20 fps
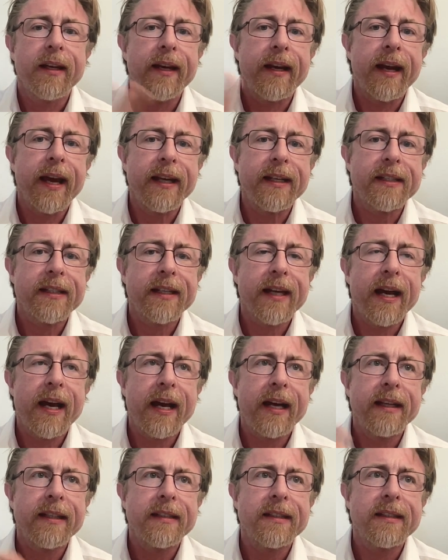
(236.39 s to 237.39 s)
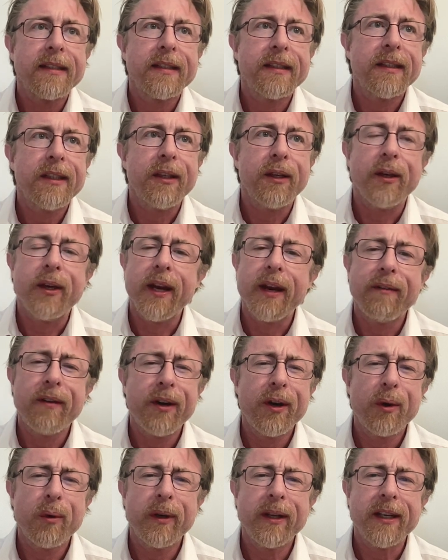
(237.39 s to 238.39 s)
Nice guys, you never
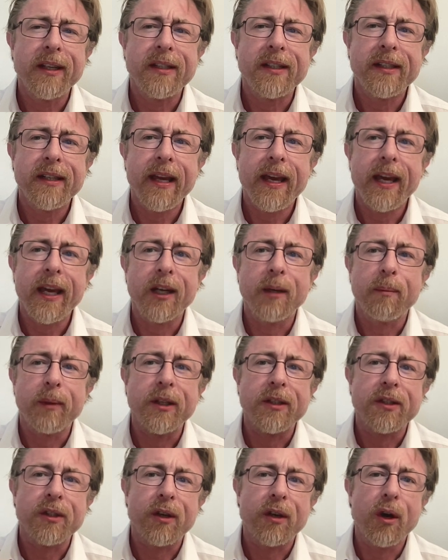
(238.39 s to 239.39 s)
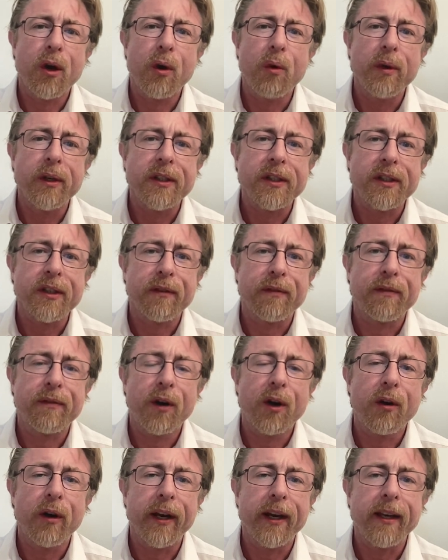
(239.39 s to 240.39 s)
know where they stand because they're always
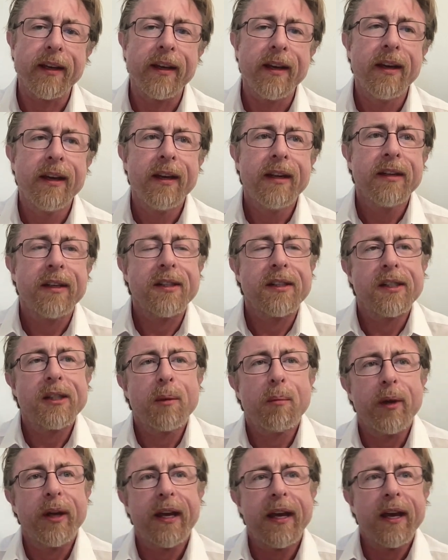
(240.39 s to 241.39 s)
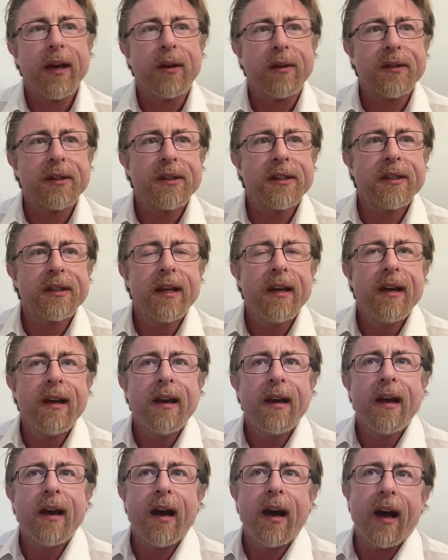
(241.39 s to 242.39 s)
deferring to someone else.
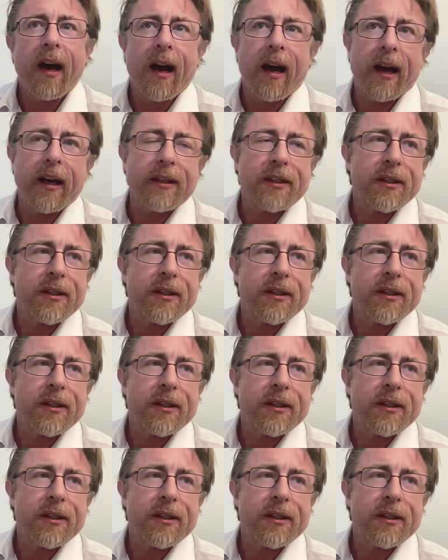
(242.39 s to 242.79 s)
Uh,